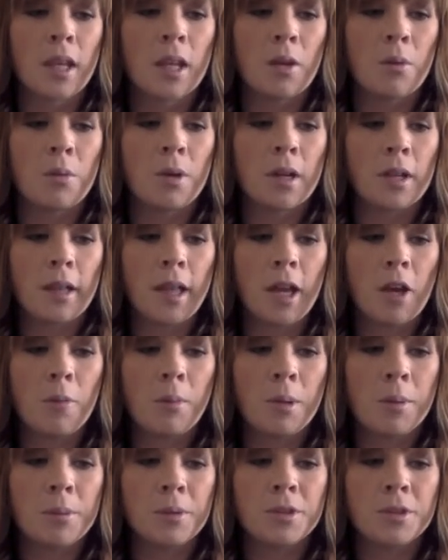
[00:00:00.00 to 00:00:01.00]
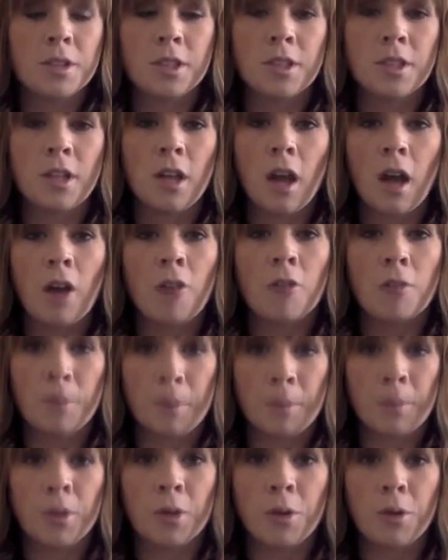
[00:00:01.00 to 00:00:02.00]
would allow people to not
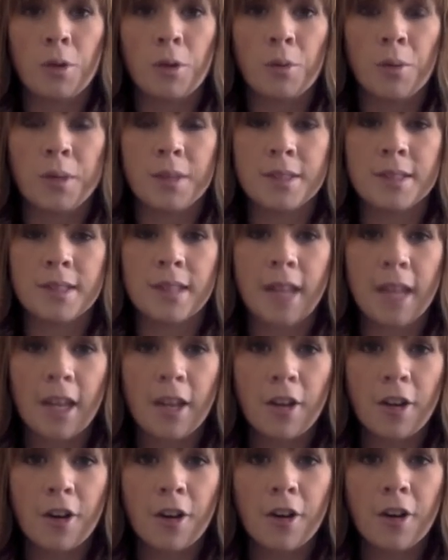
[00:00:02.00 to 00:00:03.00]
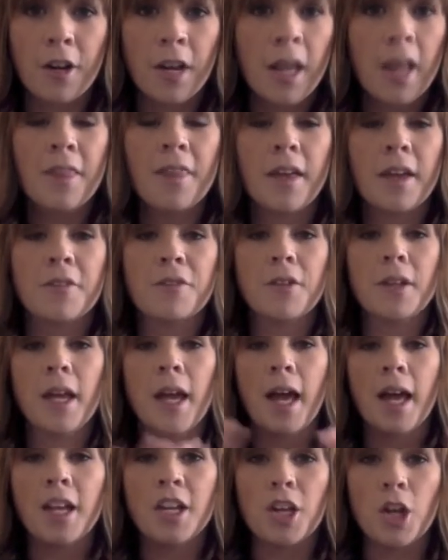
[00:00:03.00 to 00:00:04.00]
remember who it was later. Thankfully,
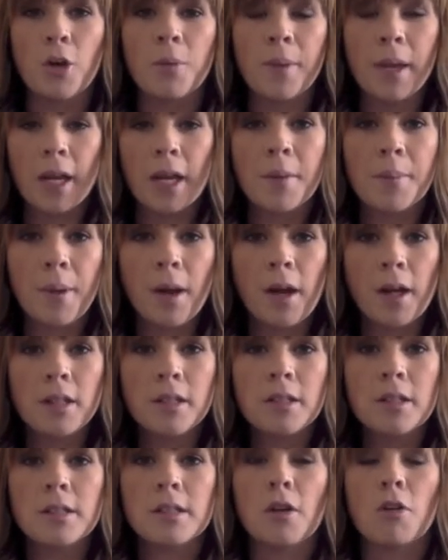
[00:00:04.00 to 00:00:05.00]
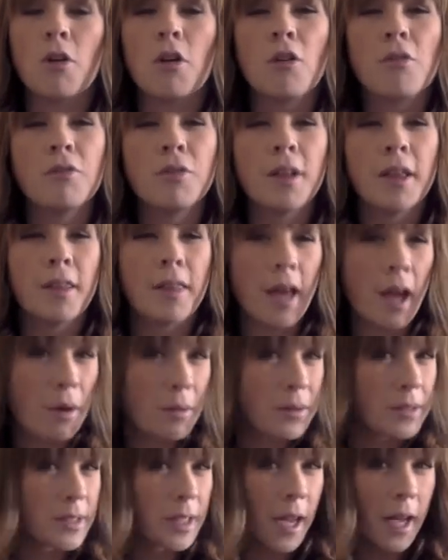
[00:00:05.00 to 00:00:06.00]
I had no makeup on, so hopefully that
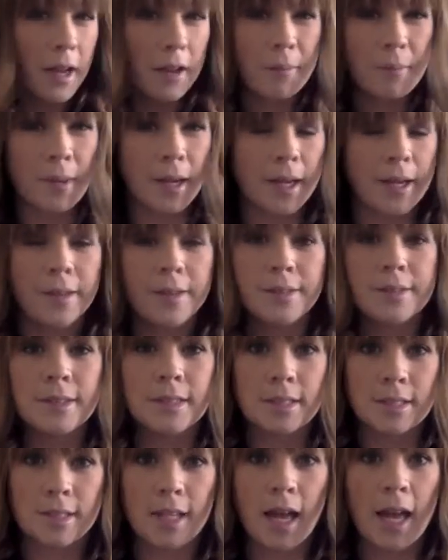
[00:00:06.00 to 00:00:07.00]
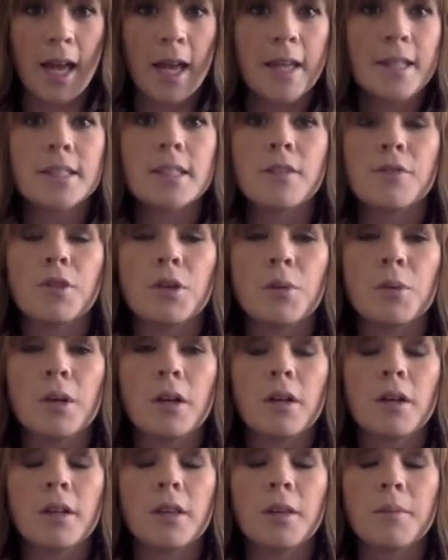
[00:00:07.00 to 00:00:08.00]
was kind of my disguise, if you
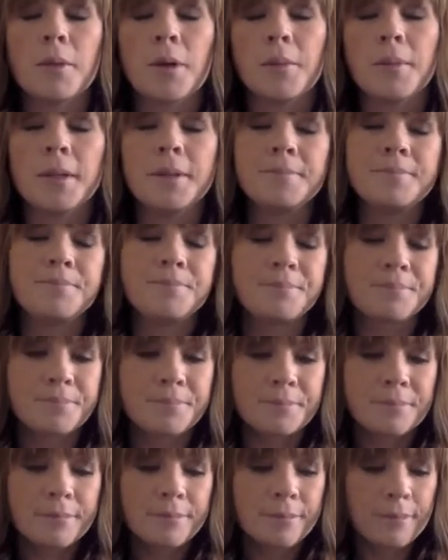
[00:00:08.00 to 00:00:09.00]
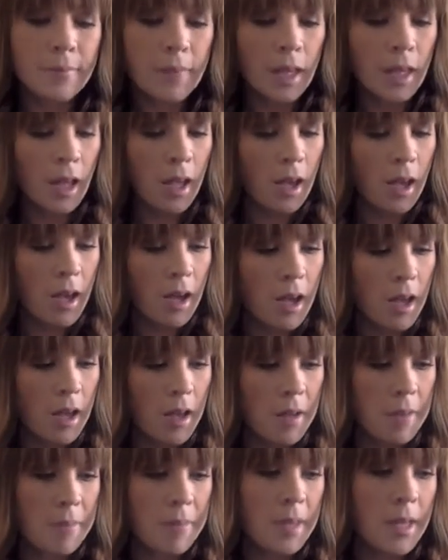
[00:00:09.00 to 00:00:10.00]
will, at the
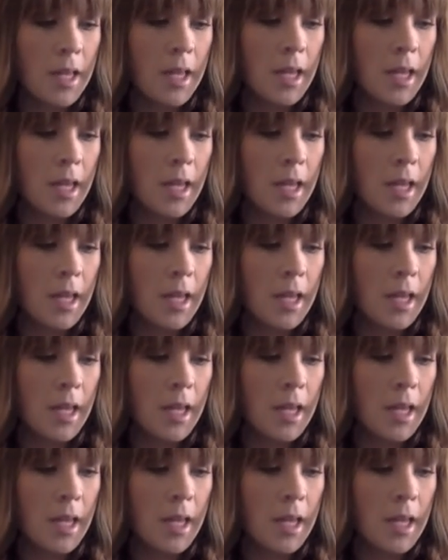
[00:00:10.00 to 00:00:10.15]
moment.